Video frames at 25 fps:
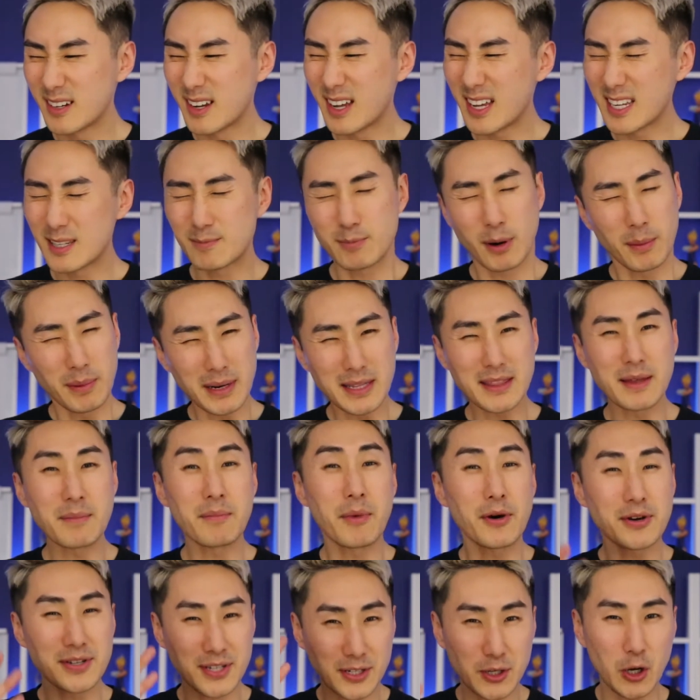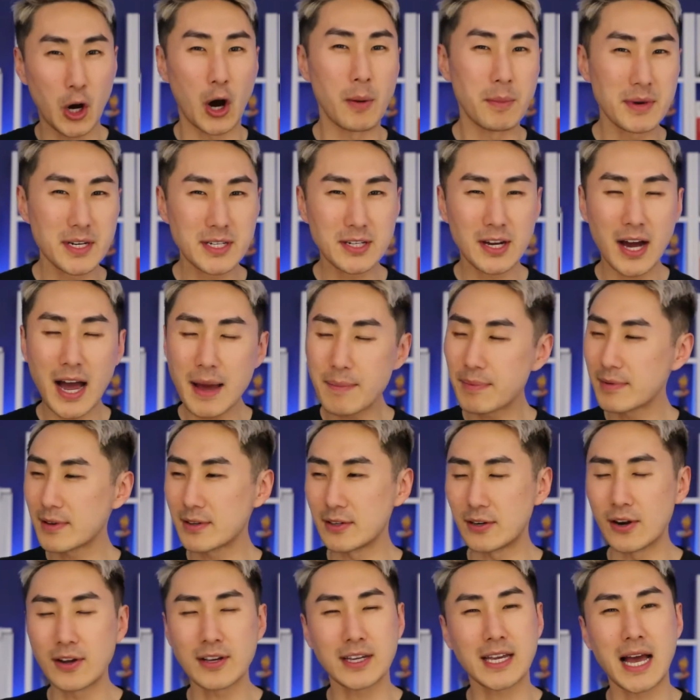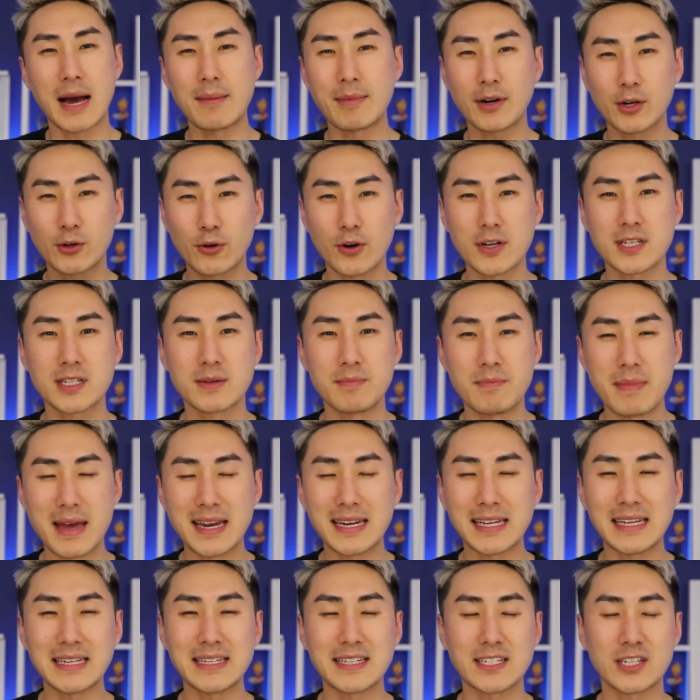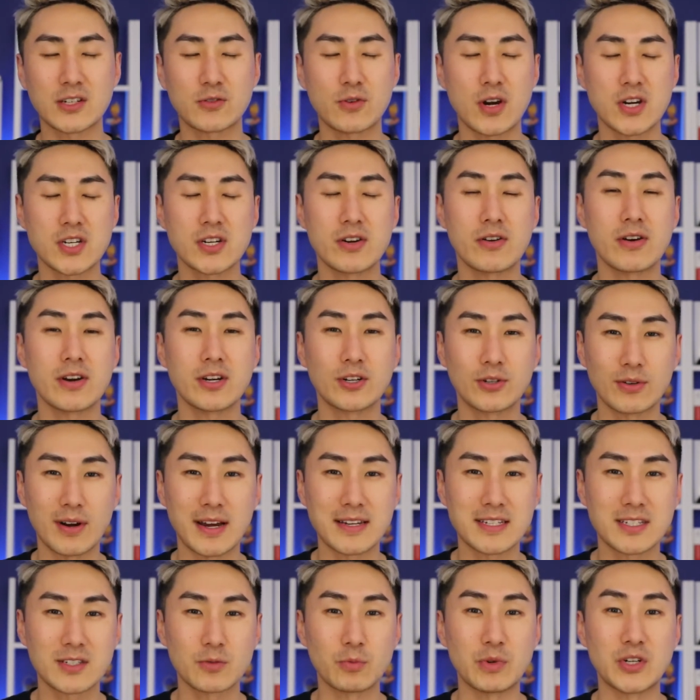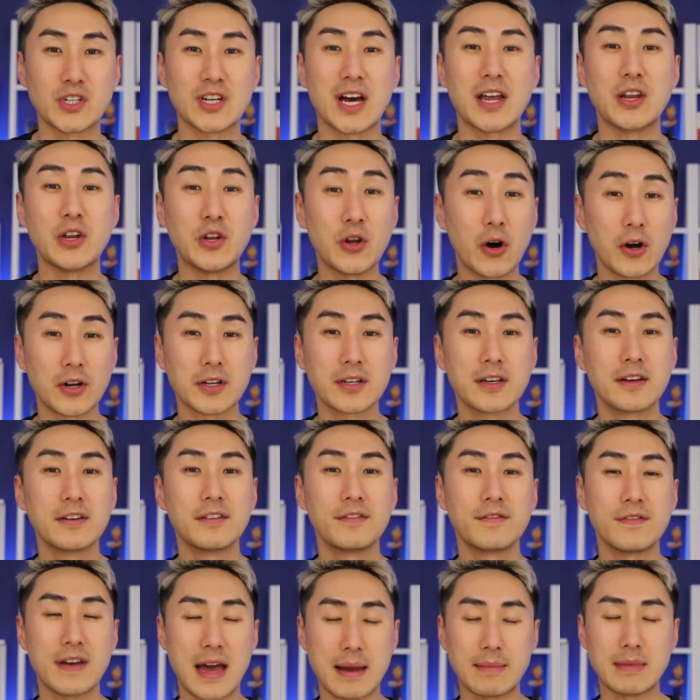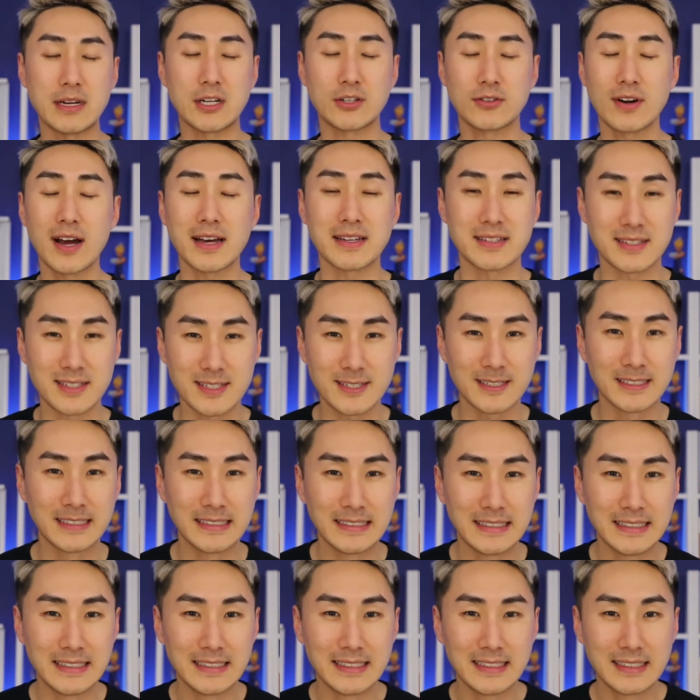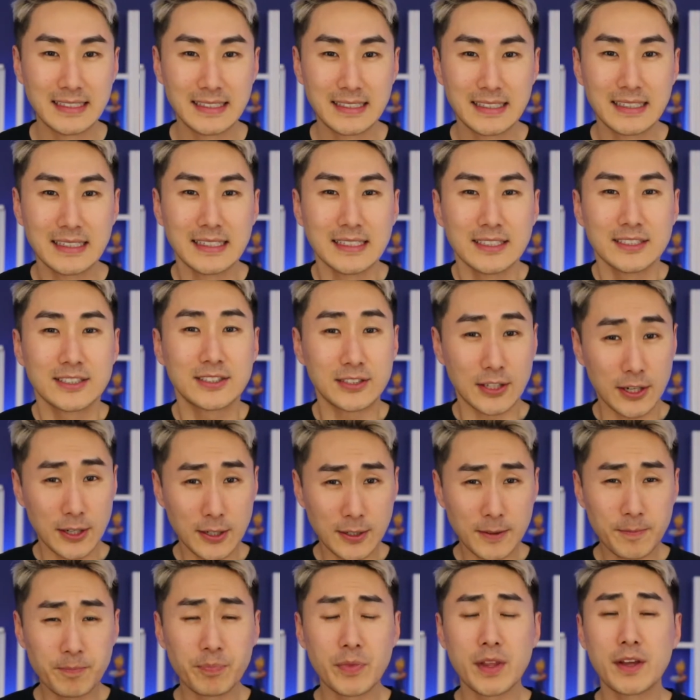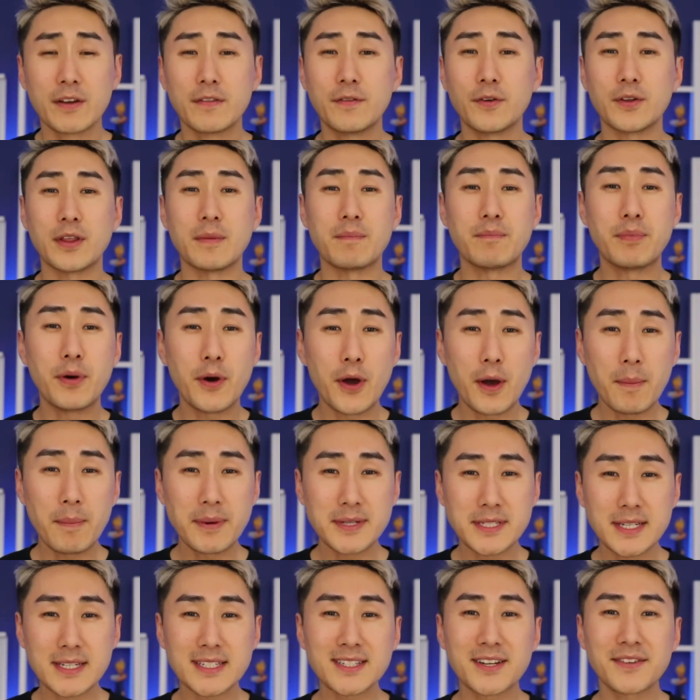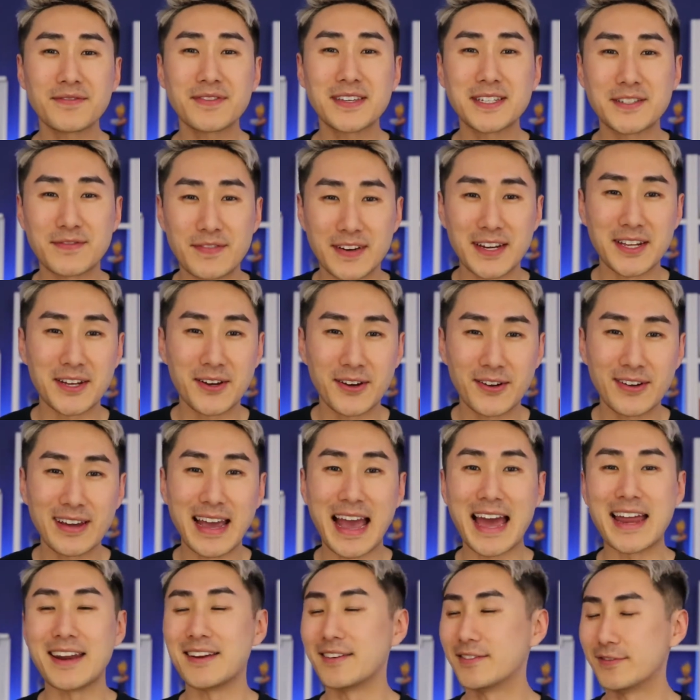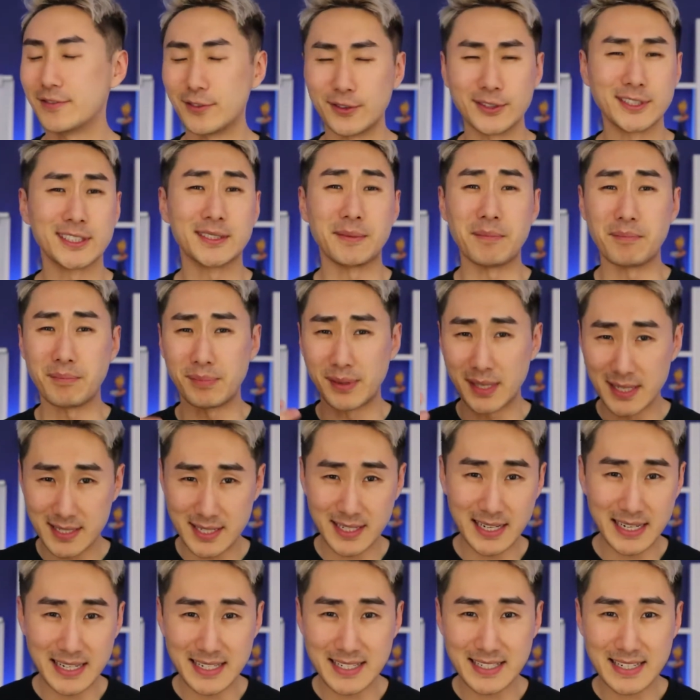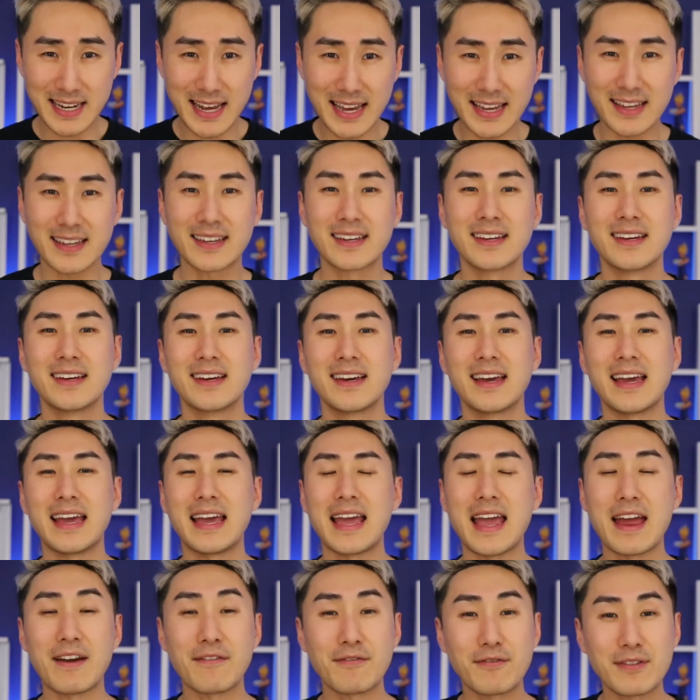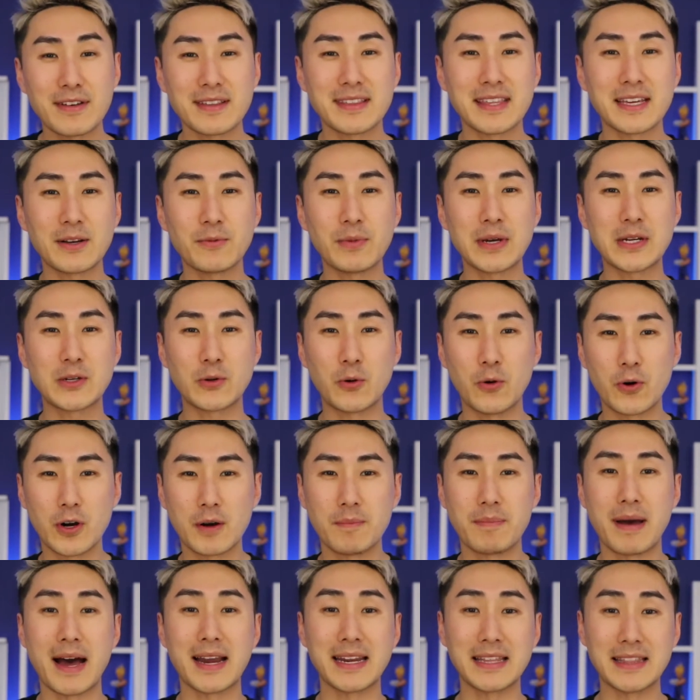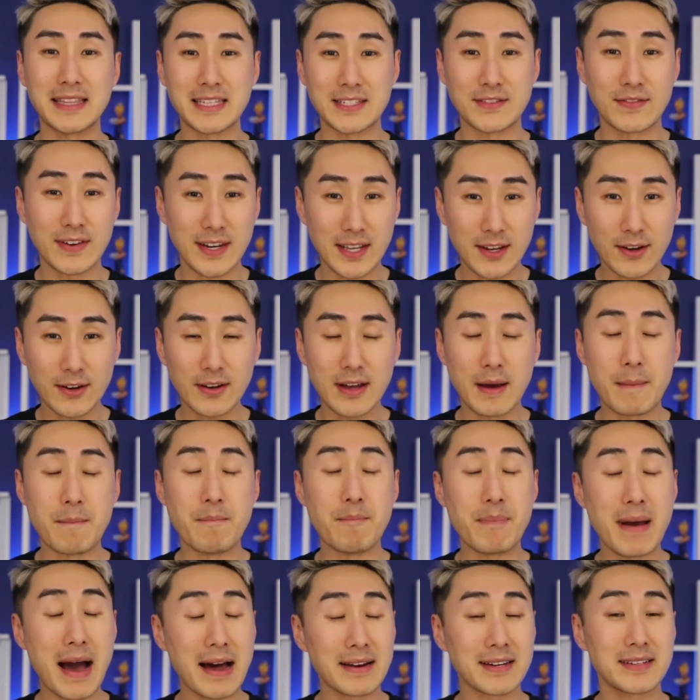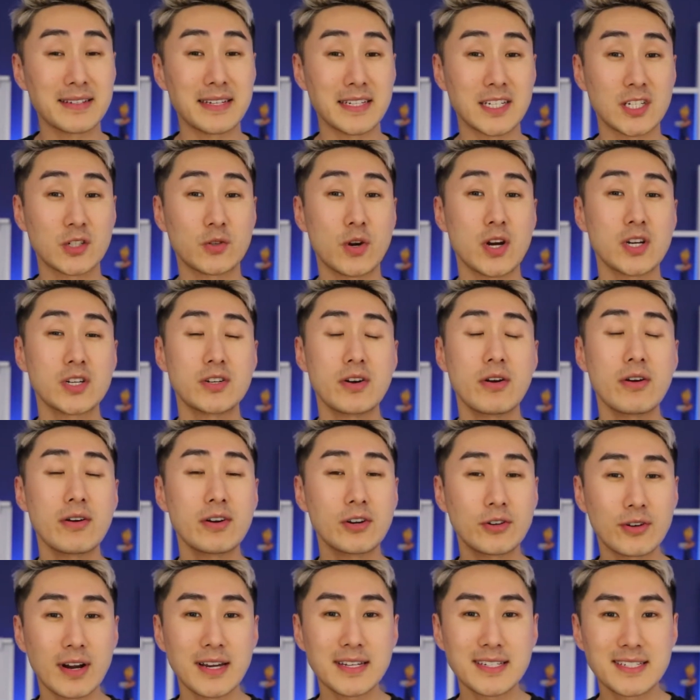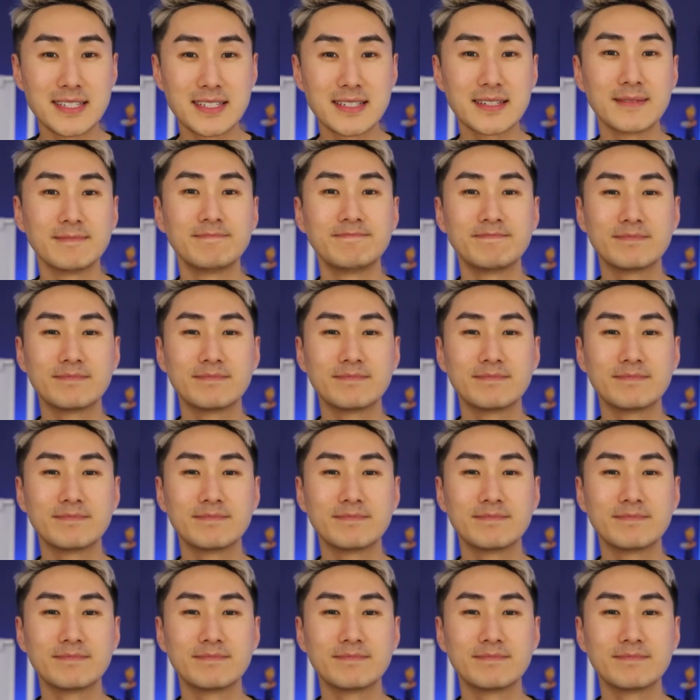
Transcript: It's probably the most common type. You don't come across many discretionary trusts which are not family trusts. So, for the purposes of this video and for simplicity's sake, everything we talk about in this video about discretionary trusts